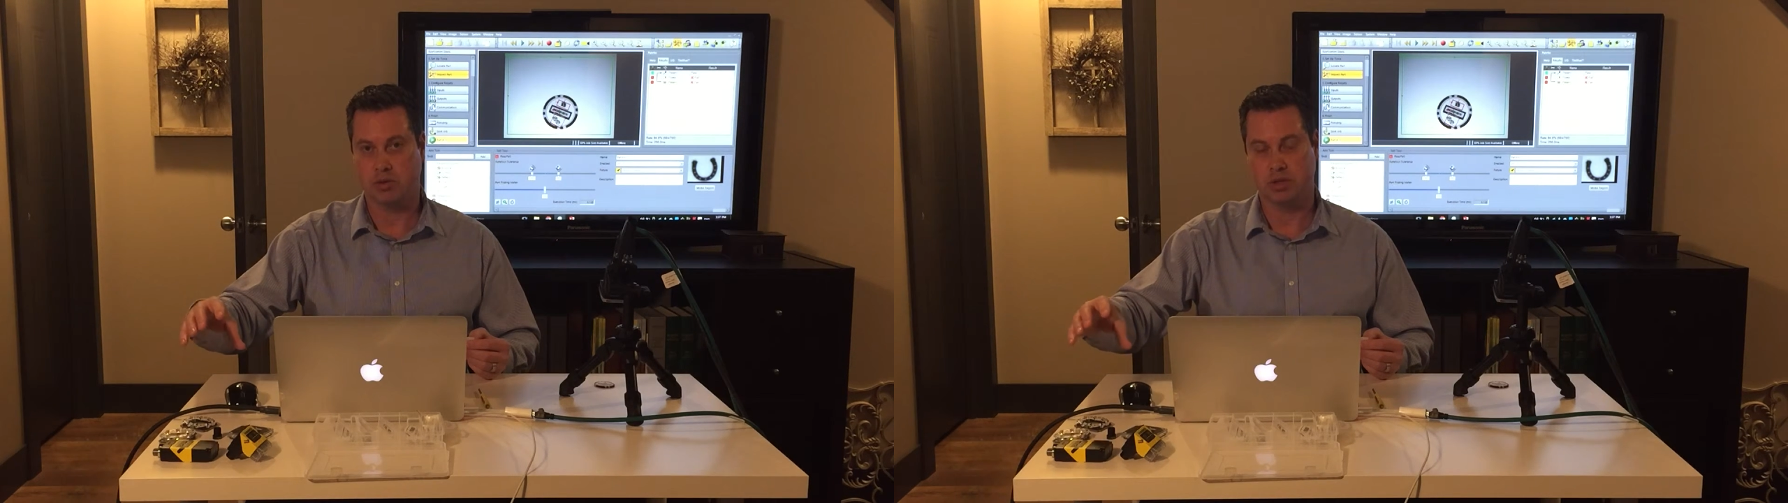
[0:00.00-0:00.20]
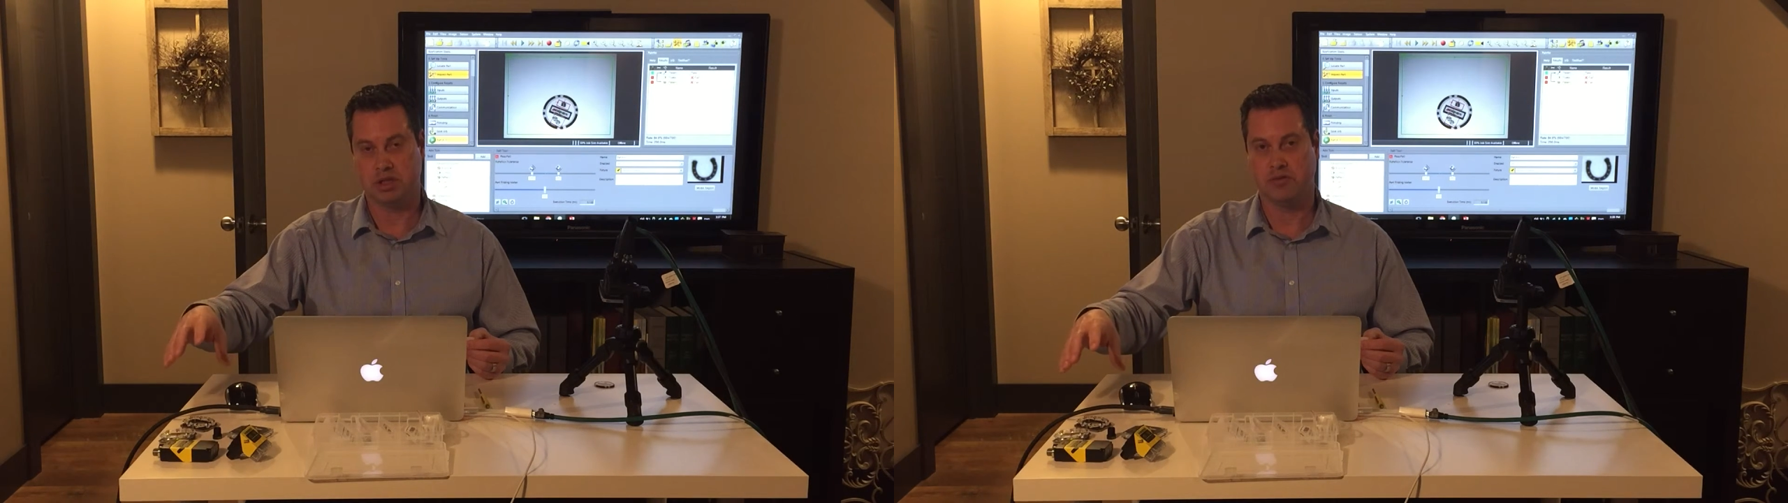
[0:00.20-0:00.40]

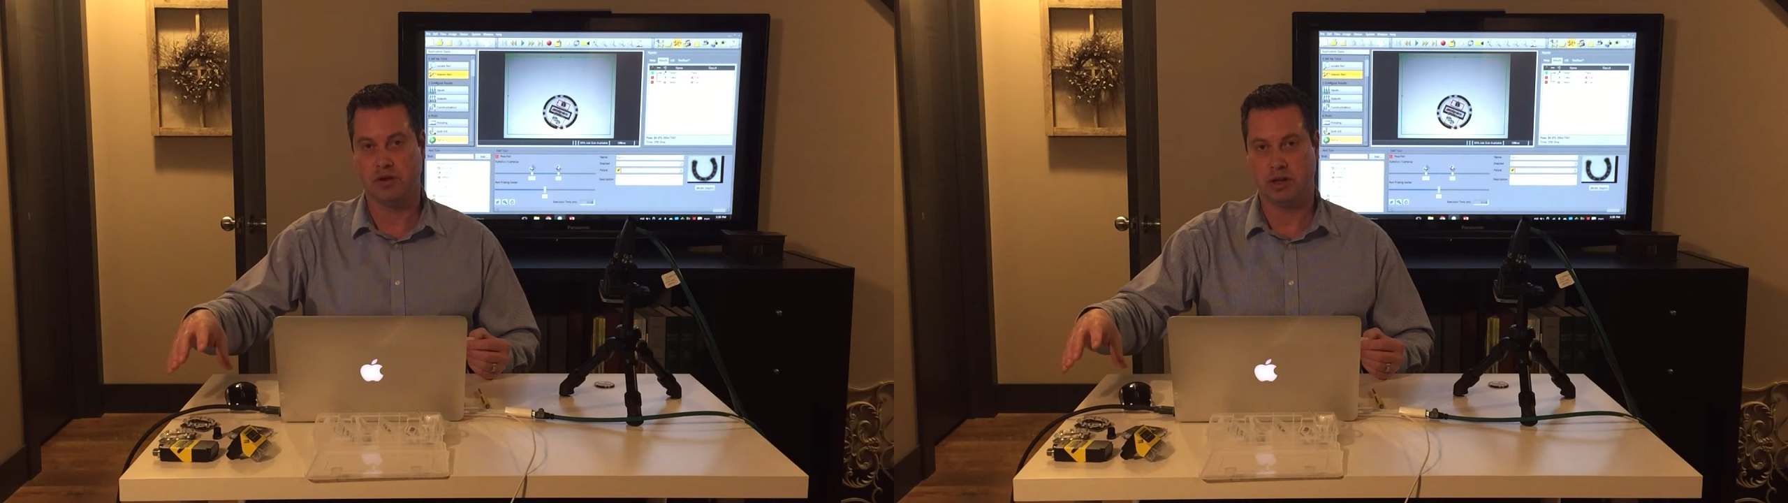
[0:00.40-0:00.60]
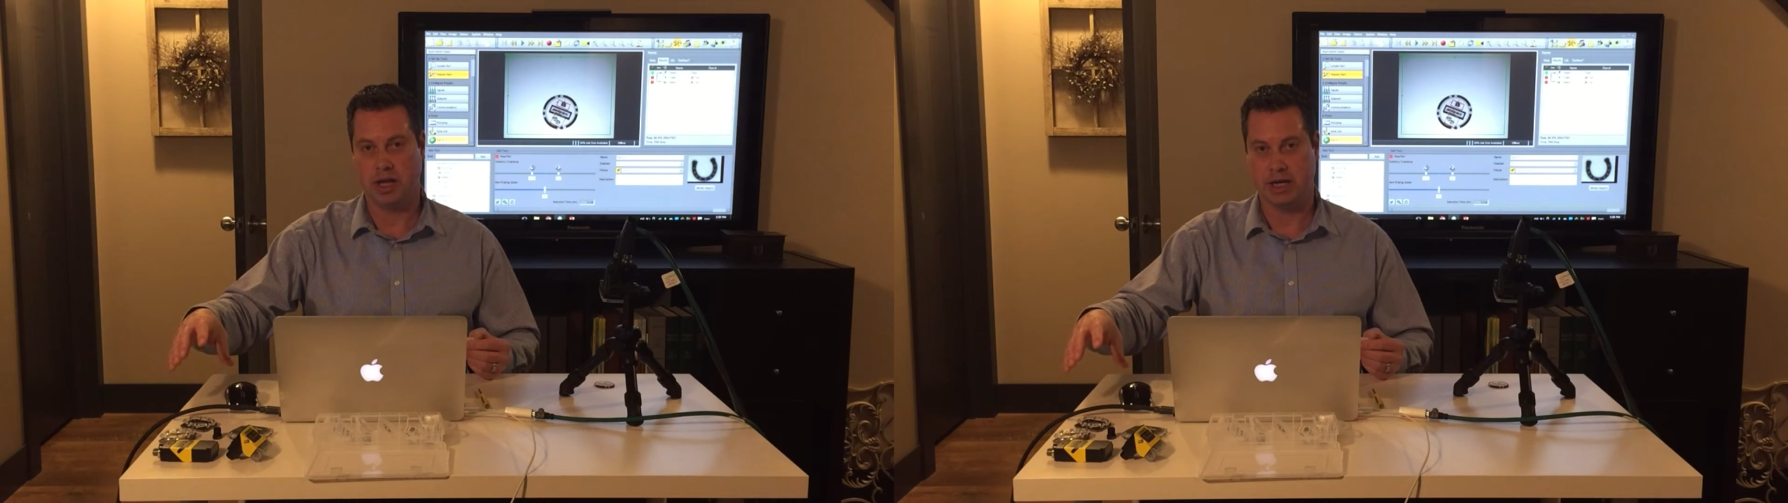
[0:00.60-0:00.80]
with
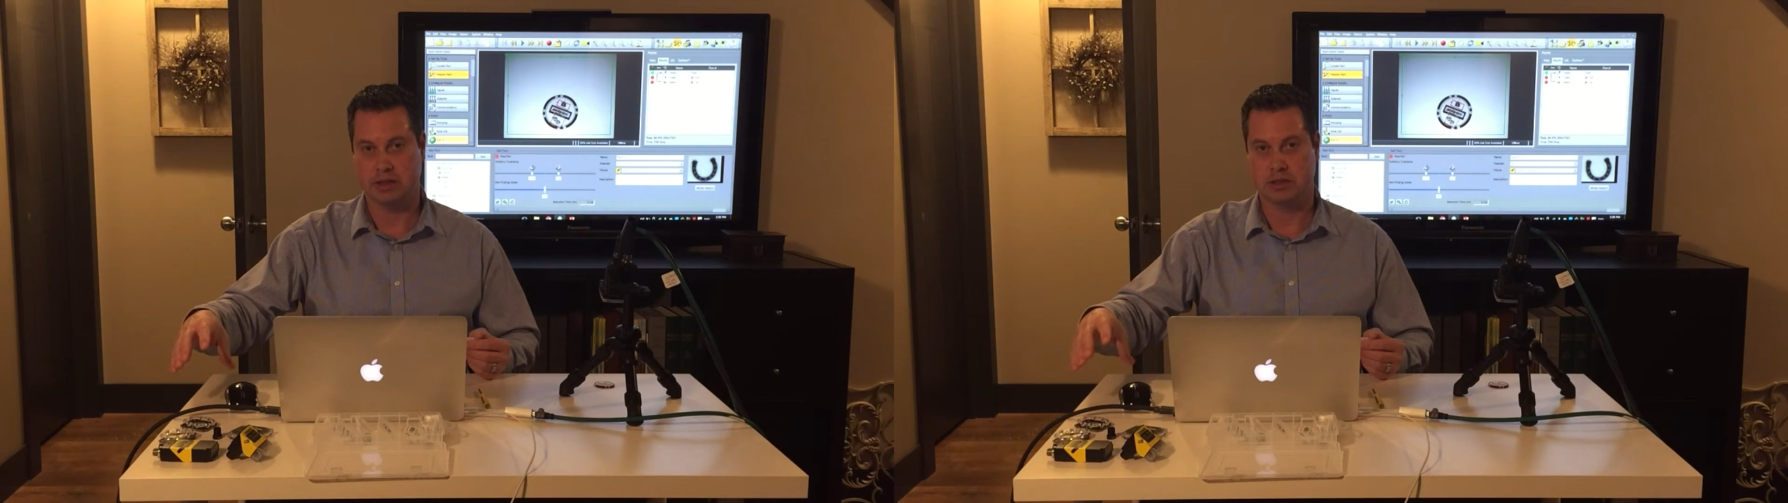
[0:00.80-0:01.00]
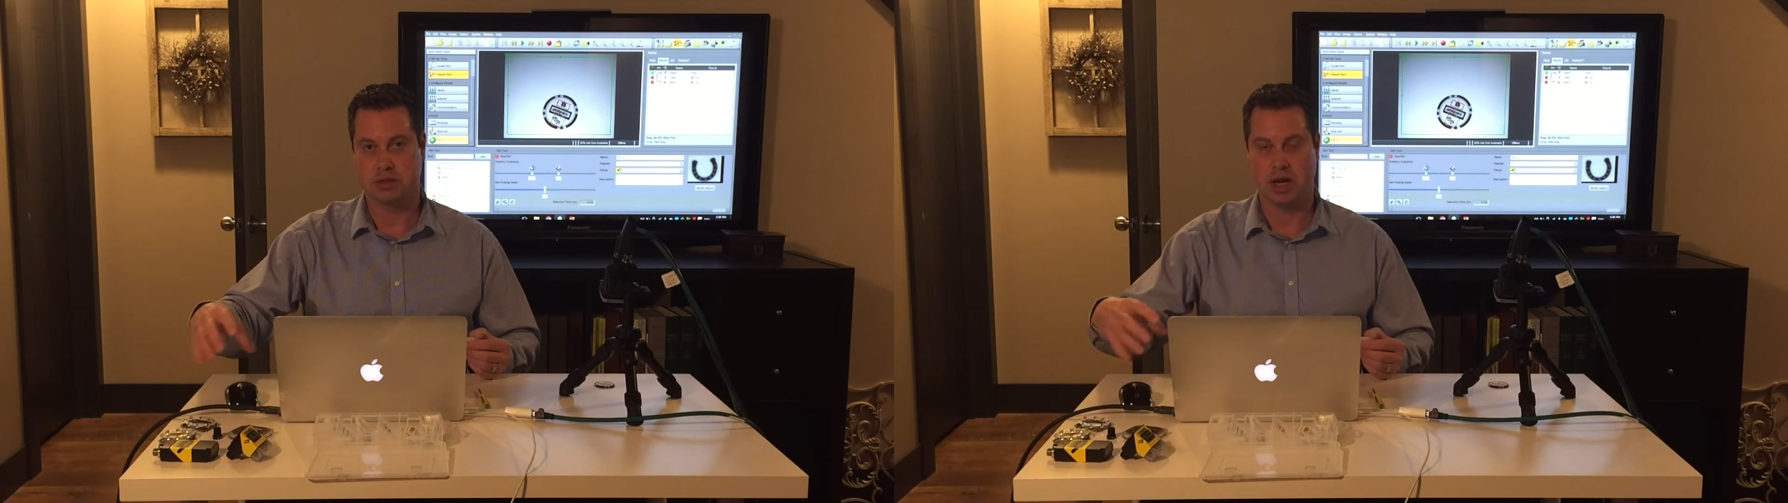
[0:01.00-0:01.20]
different lights